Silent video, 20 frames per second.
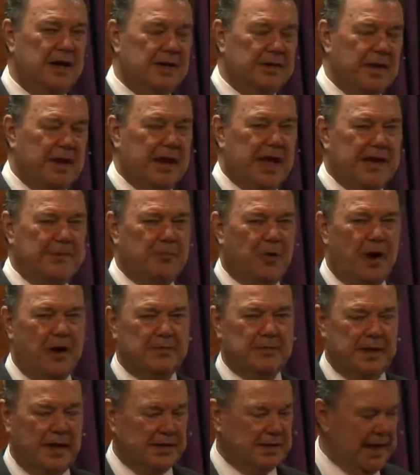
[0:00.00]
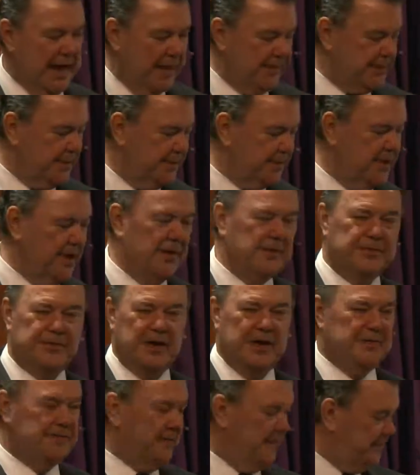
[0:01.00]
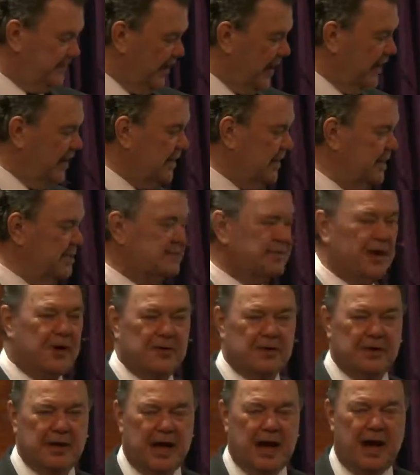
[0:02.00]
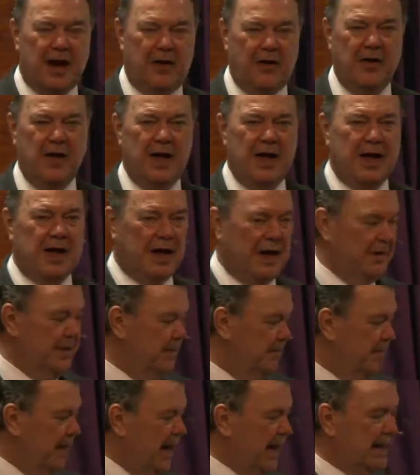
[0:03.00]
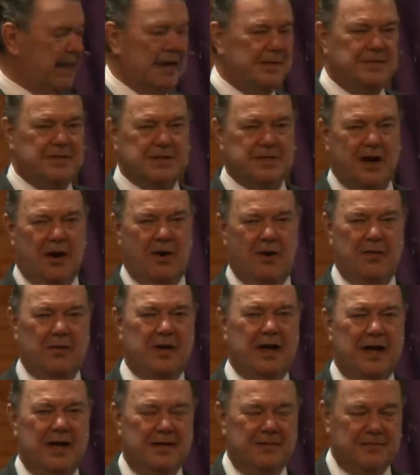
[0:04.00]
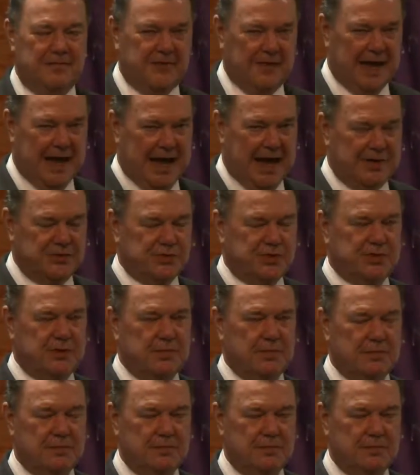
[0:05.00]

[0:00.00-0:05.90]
the lame walk, the captive go free, fulfilling his own law in the body of his own flesh.